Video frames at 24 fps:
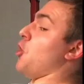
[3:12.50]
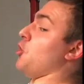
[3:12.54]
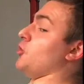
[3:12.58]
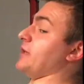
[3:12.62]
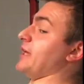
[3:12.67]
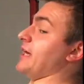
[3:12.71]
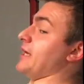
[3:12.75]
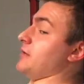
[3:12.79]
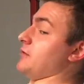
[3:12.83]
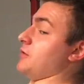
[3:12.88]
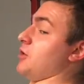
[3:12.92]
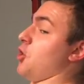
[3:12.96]

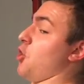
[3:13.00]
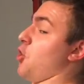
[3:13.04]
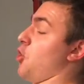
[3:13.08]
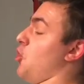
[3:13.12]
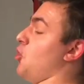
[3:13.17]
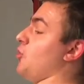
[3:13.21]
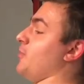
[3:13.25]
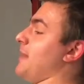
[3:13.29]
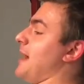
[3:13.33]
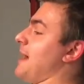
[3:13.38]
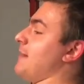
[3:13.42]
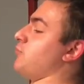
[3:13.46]
it, hold
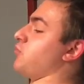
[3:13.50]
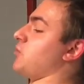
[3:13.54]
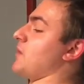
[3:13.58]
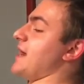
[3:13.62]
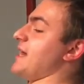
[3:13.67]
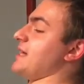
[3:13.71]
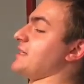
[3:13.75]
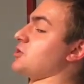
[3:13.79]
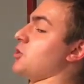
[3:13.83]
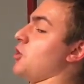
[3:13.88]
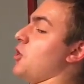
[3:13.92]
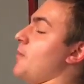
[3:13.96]
my
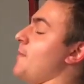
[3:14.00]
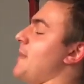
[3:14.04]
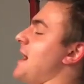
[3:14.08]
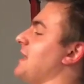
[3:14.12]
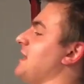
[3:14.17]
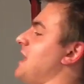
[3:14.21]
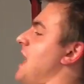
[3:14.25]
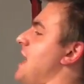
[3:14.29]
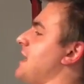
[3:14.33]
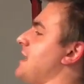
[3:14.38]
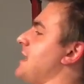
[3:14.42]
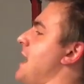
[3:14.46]
brace, hold my
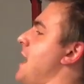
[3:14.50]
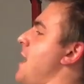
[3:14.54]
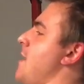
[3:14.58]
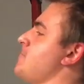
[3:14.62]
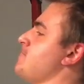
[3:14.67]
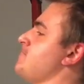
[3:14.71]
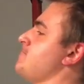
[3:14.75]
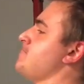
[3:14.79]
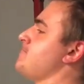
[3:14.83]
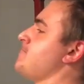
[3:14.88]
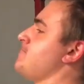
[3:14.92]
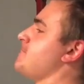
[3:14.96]
lockout,
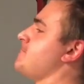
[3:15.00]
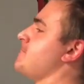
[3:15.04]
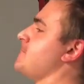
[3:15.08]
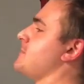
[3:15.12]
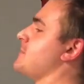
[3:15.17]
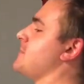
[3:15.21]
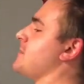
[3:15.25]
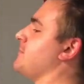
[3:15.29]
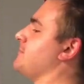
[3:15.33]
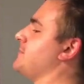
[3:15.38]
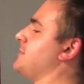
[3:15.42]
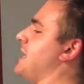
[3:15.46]

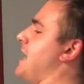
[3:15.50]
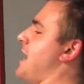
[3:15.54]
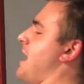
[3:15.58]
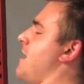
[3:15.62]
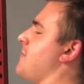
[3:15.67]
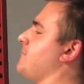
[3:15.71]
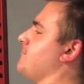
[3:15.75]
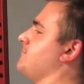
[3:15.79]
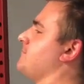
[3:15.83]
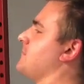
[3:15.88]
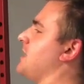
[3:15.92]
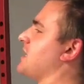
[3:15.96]
come
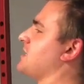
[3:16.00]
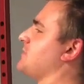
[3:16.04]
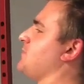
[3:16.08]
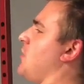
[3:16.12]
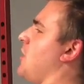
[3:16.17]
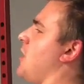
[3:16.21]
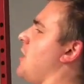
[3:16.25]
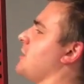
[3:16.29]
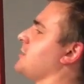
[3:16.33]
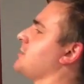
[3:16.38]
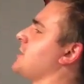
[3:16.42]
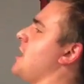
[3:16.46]
down, nice
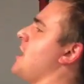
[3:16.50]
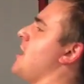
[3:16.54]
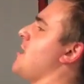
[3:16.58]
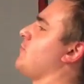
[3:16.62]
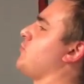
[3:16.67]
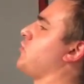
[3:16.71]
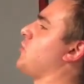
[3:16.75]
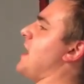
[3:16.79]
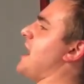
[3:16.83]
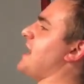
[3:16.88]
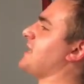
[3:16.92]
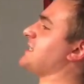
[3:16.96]
pause,
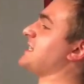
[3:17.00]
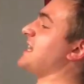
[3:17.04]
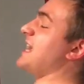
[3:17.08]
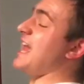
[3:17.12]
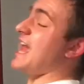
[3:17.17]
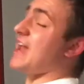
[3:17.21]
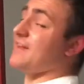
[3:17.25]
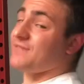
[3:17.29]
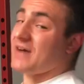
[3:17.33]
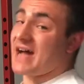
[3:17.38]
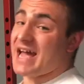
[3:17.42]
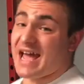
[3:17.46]
press.
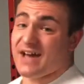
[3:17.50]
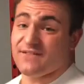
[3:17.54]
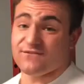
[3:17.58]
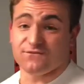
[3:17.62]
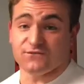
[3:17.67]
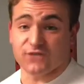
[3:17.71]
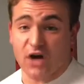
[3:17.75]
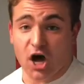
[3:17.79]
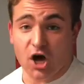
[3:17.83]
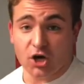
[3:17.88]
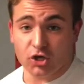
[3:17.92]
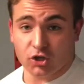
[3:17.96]
If I have
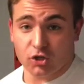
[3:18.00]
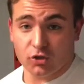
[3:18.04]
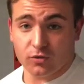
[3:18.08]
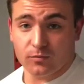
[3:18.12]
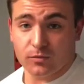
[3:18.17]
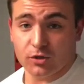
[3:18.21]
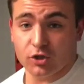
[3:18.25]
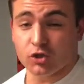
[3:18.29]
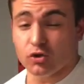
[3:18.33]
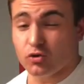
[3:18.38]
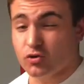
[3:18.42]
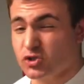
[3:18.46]
volume,
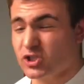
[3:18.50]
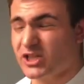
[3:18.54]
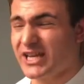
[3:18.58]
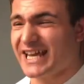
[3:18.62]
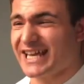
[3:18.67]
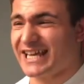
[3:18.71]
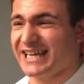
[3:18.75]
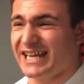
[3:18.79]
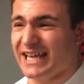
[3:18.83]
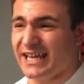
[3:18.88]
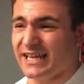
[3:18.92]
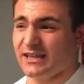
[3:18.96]
usually I can
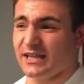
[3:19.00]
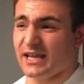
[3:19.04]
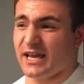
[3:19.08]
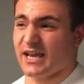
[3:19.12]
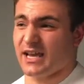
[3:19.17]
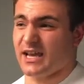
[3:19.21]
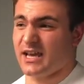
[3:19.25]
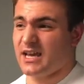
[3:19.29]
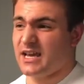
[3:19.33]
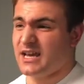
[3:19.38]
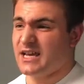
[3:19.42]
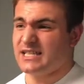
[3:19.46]
hit like
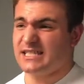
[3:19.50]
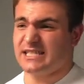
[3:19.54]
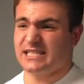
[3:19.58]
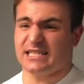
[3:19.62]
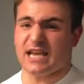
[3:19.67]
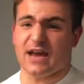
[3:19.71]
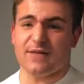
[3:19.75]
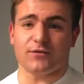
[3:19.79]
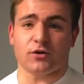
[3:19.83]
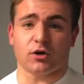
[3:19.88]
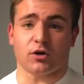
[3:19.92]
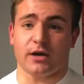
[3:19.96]

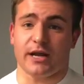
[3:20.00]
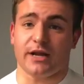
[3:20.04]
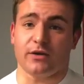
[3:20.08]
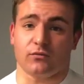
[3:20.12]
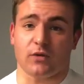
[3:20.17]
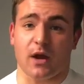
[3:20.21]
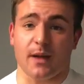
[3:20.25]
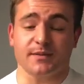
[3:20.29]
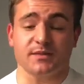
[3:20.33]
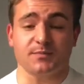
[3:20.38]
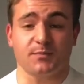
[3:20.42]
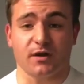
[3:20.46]
7 or 8
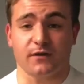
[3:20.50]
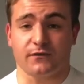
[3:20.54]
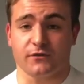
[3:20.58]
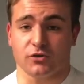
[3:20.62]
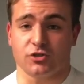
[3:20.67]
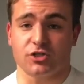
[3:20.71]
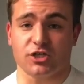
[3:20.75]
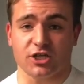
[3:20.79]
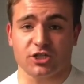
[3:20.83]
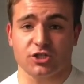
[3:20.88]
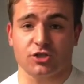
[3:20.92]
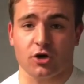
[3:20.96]
reps, but if you're
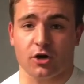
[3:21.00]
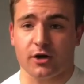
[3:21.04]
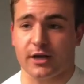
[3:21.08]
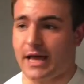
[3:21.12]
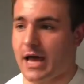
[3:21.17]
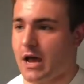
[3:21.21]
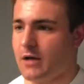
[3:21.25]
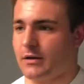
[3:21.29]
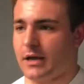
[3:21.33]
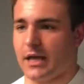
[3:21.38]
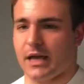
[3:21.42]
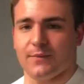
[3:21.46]
just starting
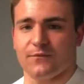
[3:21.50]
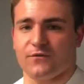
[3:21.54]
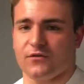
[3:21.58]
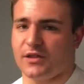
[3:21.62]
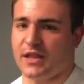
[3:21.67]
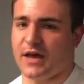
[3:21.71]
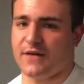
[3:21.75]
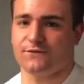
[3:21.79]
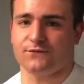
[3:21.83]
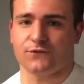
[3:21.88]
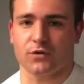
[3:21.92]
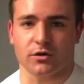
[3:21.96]
out, aim for
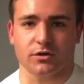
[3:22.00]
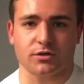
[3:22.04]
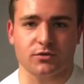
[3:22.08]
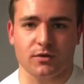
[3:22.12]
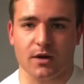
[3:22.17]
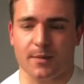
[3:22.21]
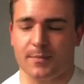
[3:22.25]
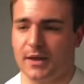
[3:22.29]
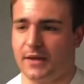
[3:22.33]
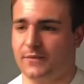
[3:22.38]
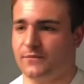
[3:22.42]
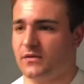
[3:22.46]
that first rep,
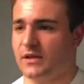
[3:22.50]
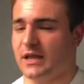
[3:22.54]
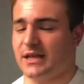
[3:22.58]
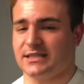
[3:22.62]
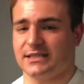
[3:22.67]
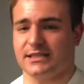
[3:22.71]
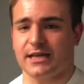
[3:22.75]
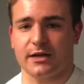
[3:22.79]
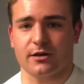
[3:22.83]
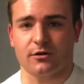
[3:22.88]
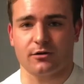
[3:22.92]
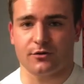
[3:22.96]
aim for that
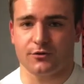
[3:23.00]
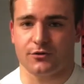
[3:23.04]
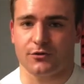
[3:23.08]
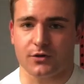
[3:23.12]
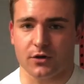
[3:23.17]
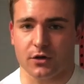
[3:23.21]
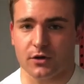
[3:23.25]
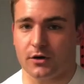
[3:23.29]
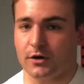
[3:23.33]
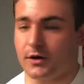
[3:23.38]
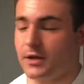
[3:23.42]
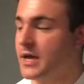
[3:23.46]
second or
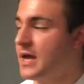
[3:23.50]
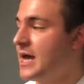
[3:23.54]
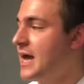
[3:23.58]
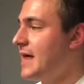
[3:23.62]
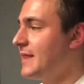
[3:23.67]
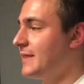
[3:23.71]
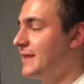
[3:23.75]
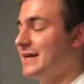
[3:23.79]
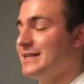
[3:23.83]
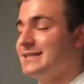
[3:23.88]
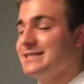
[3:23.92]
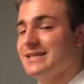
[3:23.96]
third. The
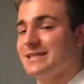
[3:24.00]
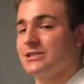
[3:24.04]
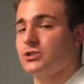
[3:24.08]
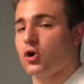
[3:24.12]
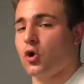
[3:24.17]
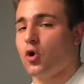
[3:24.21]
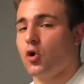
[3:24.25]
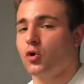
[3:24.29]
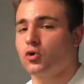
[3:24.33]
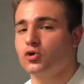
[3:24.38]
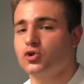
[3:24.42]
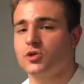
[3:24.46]
idea is to
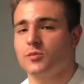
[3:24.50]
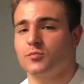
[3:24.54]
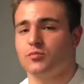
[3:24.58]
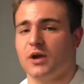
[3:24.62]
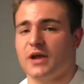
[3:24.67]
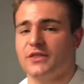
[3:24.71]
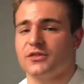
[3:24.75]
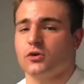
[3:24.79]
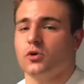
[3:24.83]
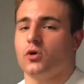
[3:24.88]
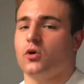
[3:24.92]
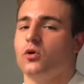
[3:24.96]
hold your breath
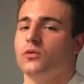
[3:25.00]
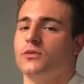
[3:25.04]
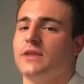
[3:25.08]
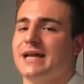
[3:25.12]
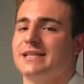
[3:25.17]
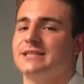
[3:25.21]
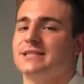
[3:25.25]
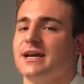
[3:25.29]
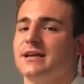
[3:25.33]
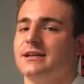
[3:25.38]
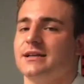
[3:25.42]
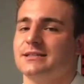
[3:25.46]
and hold that
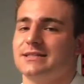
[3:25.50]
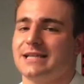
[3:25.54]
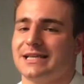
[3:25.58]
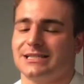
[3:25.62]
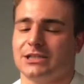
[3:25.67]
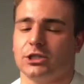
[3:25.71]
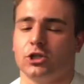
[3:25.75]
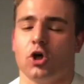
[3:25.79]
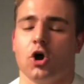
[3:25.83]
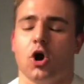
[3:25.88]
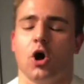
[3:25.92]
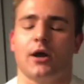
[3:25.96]
tightness as
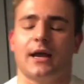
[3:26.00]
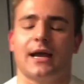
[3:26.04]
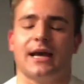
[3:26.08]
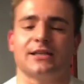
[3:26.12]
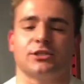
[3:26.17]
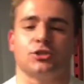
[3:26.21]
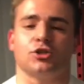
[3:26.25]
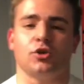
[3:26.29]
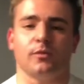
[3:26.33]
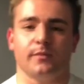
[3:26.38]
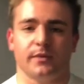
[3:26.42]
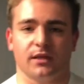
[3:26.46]
long as
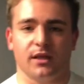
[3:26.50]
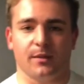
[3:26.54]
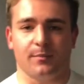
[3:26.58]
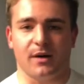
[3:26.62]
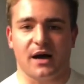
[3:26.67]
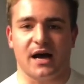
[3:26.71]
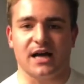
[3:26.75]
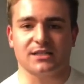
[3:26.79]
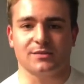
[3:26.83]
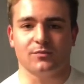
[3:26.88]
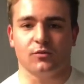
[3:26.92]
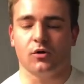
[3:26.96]
humanly
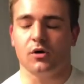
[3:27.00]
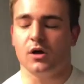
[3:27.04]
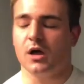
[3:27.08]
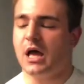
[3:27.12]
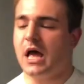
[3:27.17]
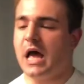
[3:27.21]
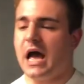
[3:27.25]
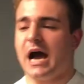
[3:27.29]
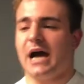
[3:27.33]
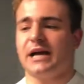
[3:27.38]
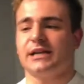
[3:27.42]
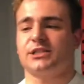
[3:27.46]
possible.
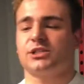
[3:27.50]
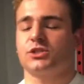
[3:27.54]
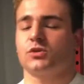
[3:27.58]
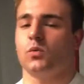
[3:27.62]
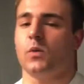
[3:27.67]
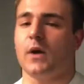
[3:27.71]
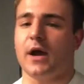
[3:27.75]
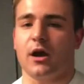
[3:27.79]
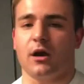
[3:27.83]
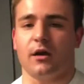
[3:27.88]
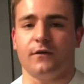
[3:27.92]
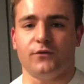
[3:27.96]
I
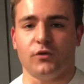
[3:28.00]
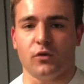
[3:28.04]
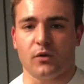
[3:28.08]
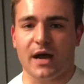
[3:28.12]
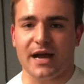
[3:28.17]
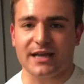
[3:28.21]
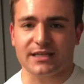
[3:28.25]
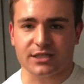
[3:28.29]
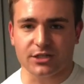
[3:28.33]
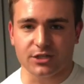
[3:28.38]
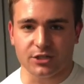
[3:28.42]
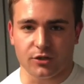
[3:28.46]
swear, if you guys
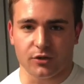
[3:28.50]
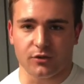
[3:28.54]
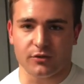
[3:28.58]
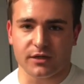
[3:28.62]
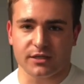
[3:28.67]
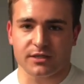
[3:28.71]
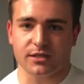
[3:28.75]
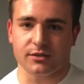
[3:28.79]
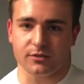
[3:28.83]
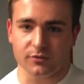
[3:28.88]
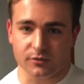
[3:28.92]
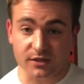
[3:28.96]
can do this
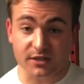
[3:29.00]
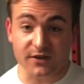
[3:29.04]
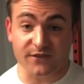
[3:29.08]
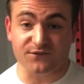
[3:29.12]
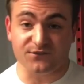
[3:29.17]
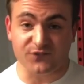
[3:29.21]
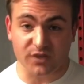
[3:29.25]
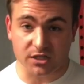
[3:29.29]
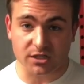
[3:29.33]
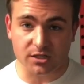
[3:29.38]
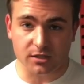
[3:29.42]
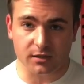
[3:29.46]
and do this
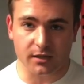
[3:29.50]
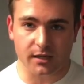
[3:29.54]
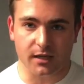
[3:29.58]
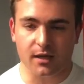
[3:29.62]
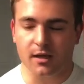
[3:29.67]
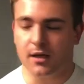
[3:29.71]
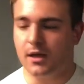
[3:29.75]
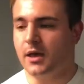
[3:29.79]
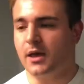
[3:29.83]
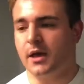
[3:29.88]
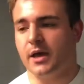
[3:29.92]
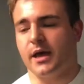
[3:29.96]
efficiently,
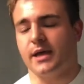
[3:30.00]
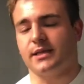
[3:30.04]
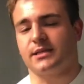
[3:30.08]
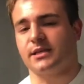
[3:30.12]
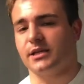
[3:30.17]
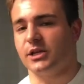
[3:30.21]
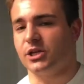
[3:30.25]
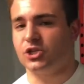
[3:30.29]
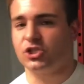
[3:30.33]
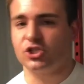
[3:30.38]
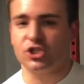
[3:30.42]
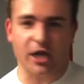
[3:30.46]
it's gonna
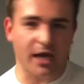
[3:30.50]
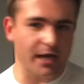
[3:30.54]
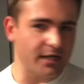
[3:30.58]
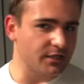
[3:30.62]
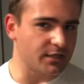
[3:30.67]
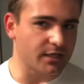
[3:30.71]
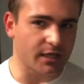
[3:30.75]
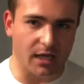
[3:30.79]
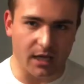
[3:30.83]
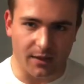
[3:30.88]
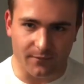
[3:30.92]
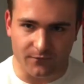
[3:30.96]
change the
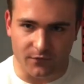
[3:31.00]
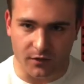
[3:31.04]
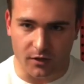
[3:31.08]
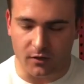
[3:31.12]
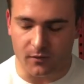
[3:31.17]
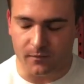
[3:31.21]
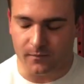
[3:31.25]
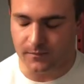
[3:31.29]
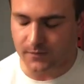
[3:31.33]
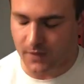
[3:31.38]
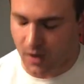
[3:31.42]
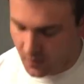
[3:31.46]
game for you.
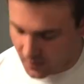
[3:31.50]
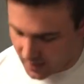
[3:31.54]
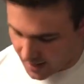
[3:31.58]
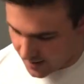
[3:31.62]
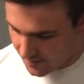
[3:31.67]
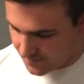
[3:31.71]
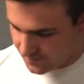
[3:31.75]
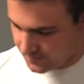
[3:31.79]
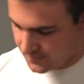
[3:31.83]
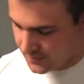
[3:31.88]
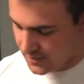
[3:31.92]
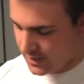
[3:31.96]
Okay,
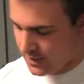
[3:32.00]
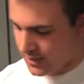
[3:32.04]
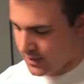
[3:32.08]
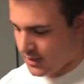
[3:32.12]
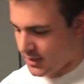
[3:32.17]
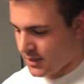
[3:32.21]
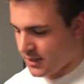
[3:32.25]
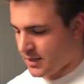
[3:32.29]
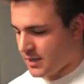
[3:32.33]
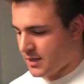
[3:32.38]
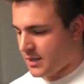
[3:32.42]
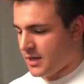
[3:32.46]

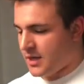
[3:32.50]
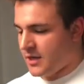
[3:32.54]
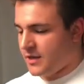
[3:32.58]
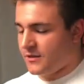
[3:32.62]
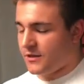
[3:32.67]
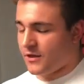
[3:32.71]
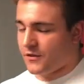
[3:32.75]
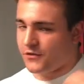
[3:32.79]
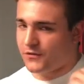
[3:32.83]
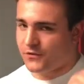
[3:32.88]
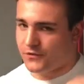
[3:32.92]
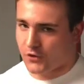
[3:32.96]
the
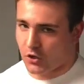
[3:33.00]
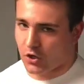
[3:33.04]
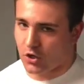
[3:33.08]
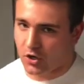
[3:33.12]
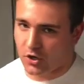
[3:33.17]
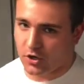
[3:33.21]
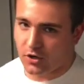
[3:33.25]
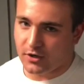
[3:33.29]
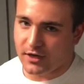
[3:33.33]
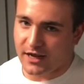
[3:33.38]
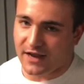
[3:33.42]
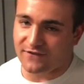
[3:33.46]

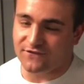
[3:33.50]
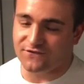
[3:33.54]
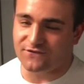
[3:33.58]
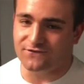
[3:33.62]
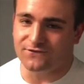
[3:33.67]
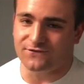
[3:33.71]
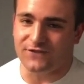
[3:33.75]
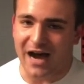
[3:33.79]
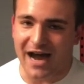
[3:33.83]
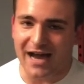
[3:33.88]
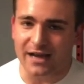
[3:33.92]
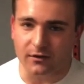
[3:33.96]
third and
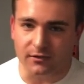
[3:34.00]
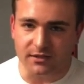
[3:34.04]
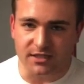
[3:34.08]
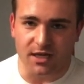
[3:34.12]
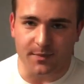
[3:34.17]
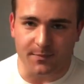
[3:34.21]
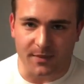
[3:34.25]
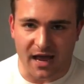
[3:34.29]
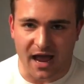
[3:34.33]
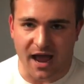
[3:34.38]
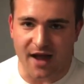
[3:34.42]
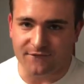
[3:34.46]
final tip
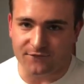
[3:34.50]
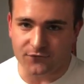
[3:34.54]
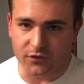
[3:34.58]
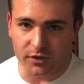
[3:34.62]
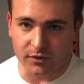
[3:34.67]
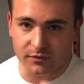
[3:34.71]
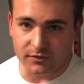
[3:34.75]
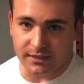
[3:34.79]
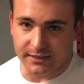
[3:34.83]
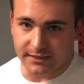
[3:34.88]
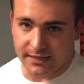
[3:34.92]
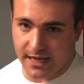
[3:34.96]
I have for you
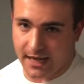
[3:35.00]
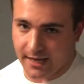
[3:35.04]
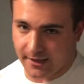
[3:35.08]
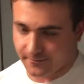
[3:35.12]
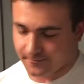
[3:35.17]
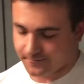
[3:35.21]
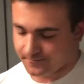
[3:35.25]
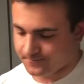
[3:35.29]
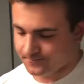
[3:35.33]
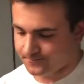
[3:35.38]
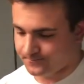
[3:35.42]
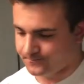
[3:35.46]
today
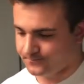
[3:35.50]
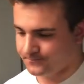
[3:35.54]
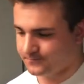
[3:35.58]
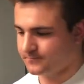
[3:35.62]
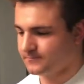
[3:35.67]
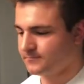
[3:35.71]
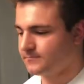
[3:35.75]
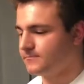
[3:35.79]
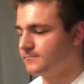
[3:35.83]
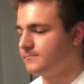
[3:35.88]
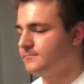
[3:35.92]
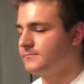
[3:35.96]

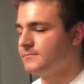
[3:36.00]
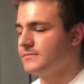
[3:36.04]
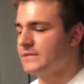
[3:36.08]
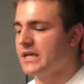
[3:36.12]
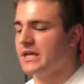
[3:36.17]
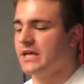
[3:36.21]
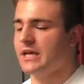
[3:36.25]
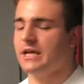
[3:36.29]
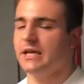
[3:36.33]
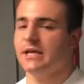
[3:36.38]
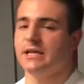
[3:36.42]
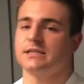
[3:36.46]

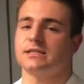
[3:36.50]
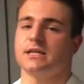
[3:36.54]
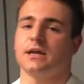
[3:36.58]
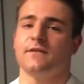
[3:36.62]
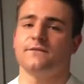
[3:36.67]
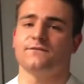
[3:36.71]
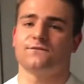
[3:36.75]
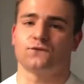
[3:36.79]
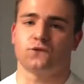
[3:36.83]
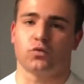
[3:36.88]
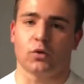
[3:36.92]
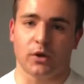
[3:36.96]
is
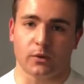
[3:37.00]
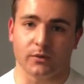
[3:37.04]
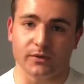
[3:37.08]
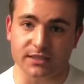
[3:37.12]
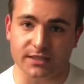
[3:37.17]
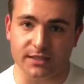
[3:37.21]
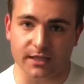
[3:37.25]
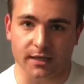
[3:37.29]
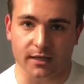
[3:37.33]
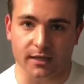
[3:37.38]
frequency.